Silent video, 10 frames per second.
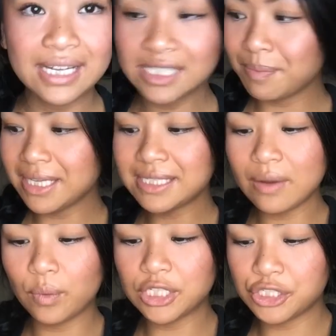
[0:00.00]
Next place
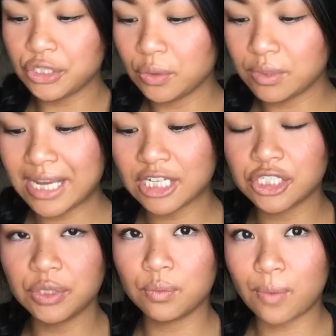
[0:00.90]
I went to was
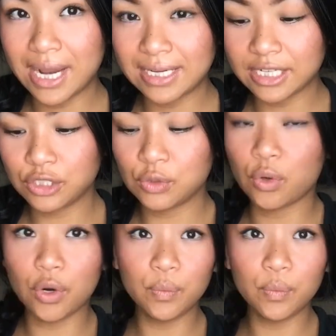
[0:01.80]
actually right next door,